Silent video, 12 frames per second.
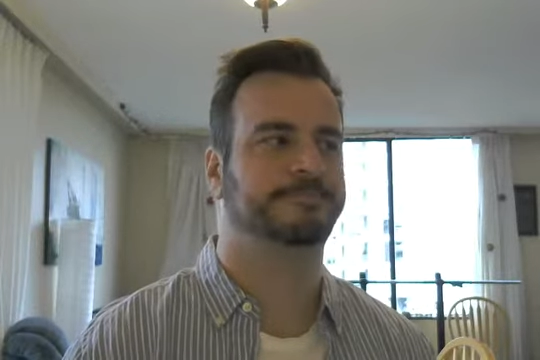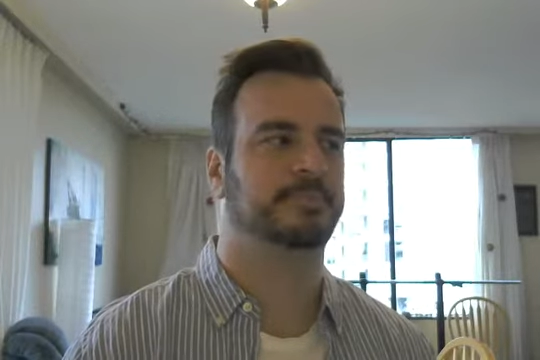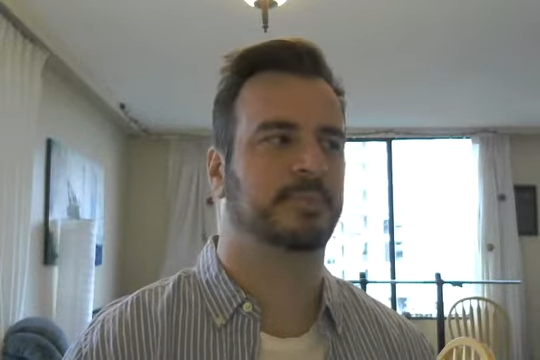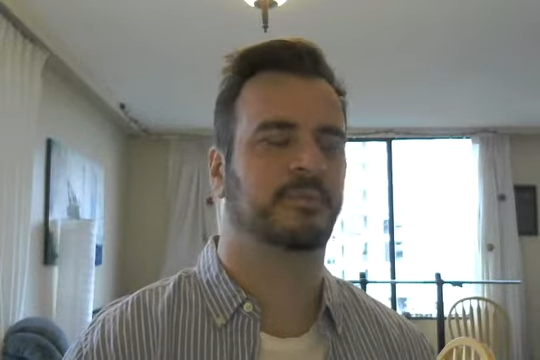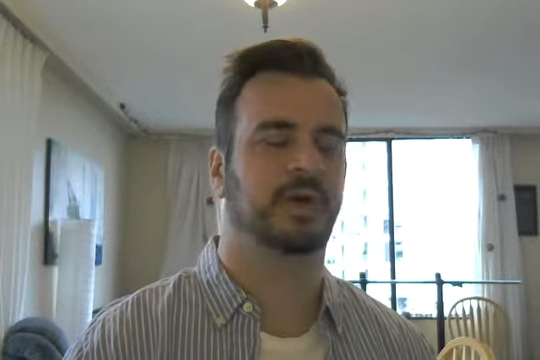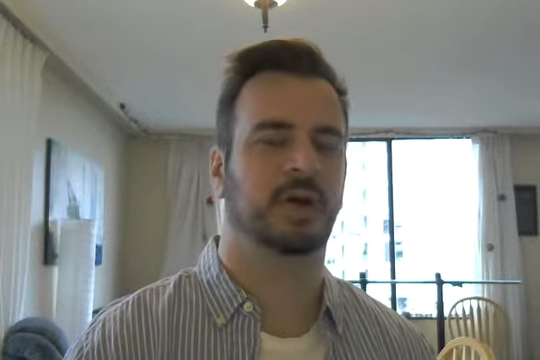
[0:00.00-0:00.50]

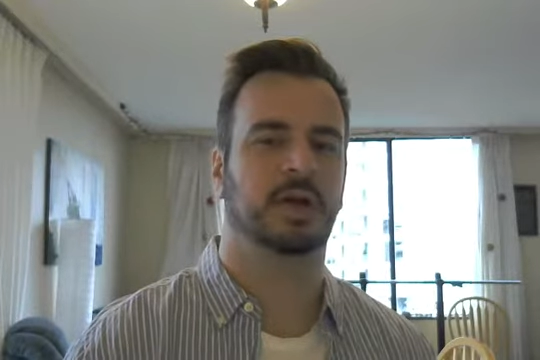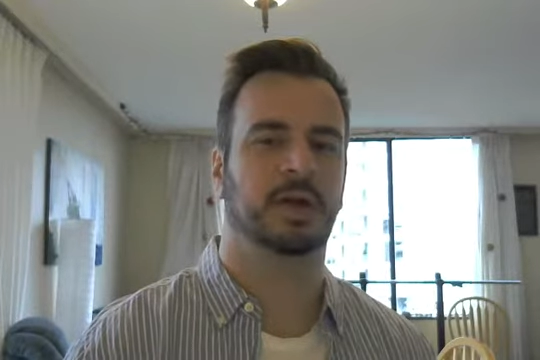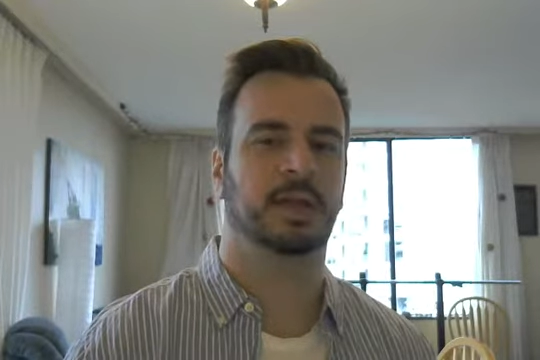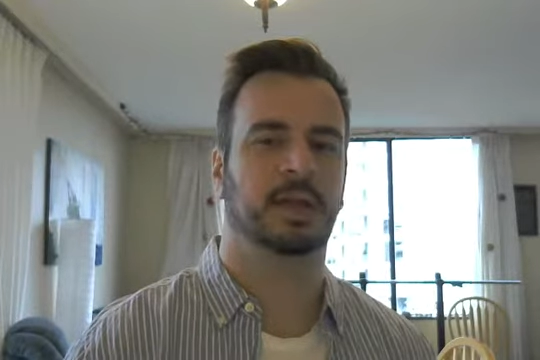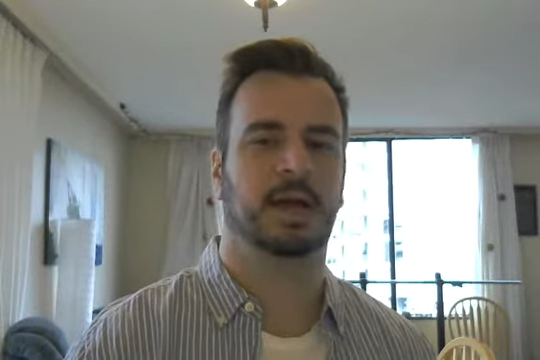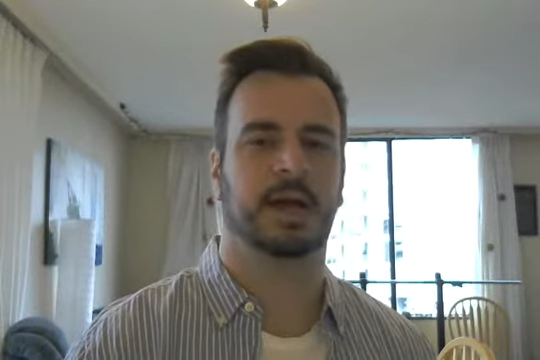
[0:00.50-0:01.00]
very
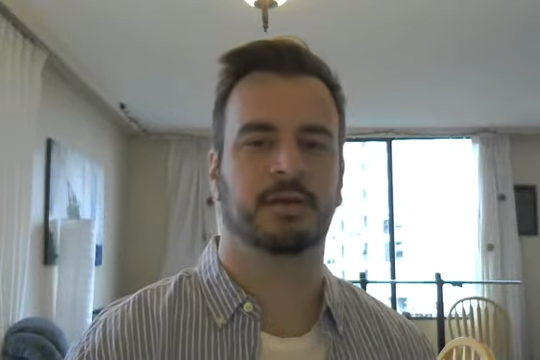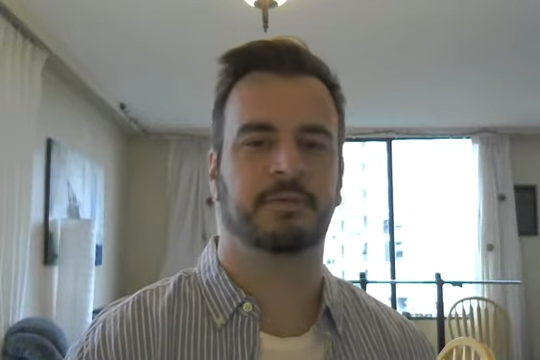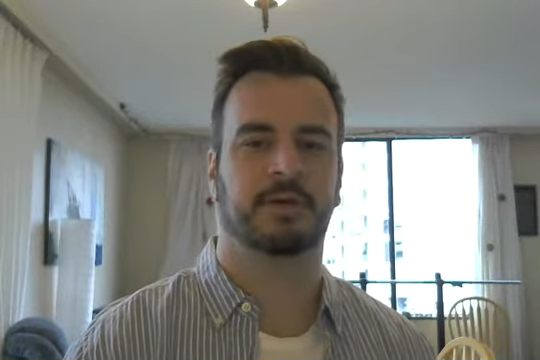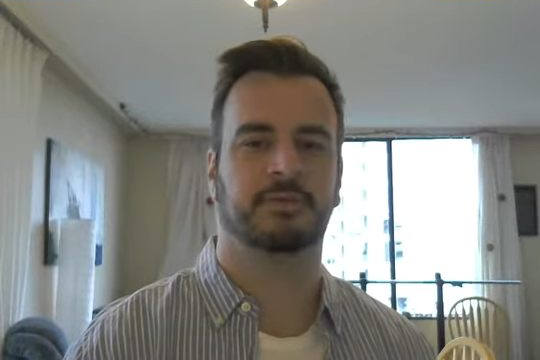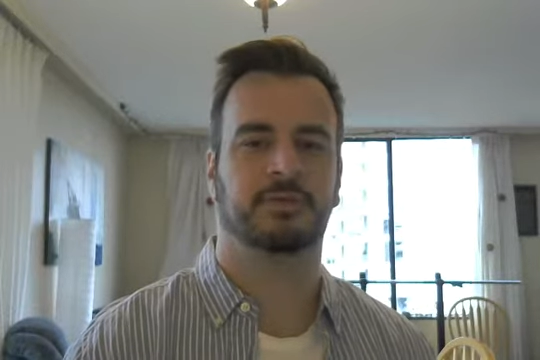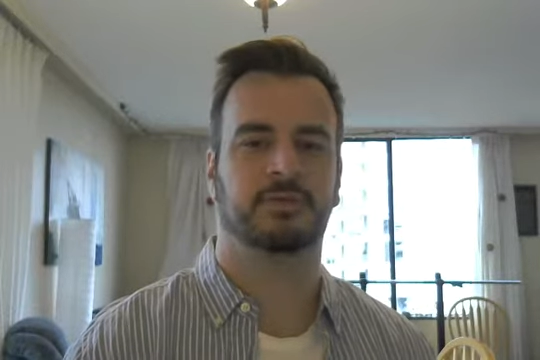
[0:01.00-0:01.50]
alive
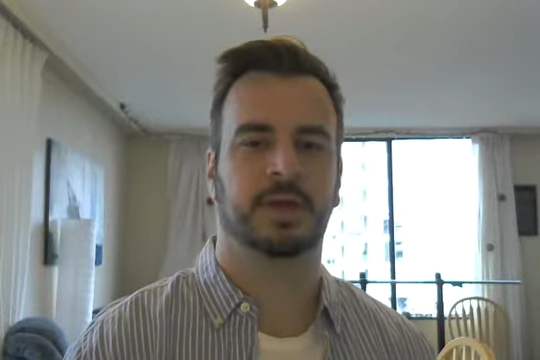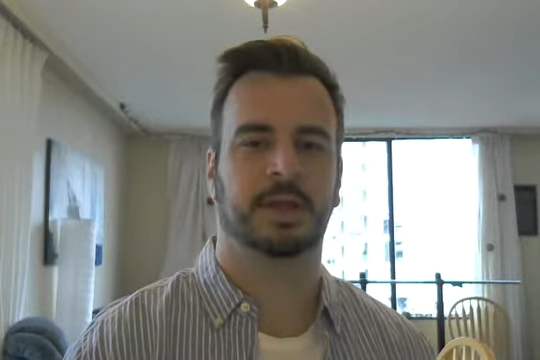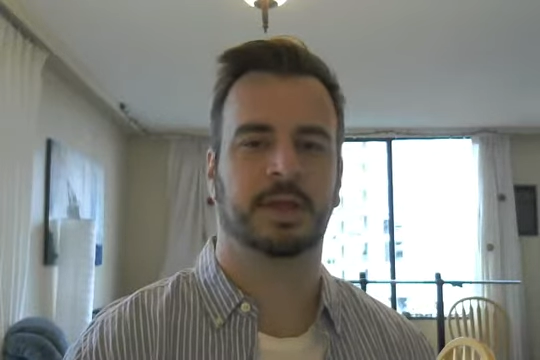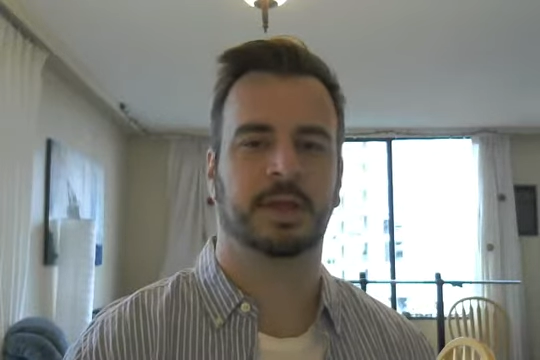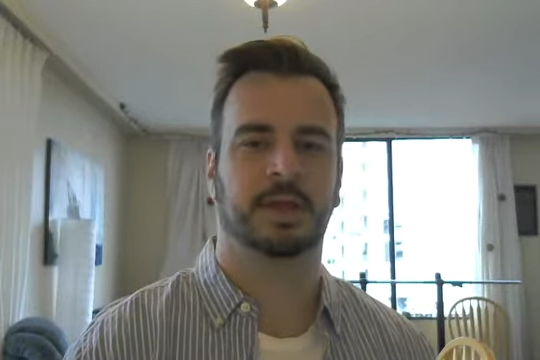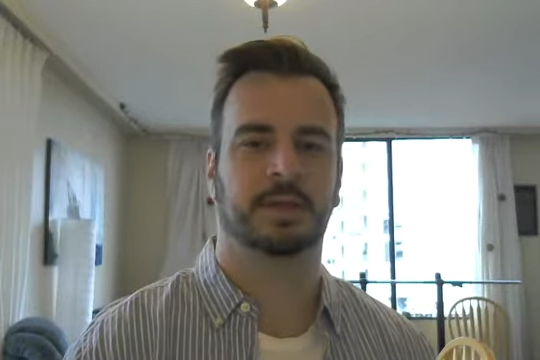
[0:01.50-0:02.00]
after
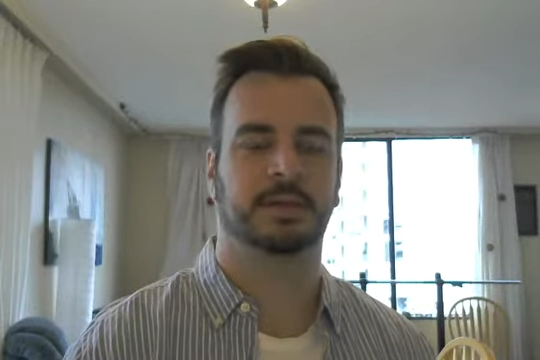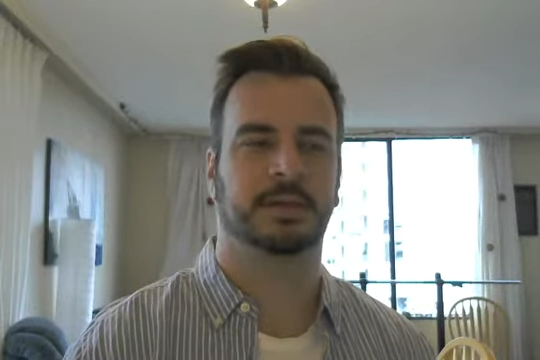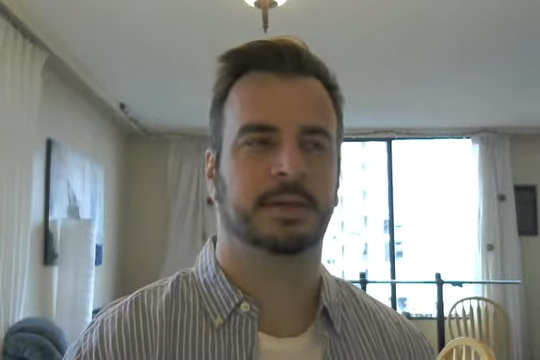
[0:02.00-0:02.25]
drinking it.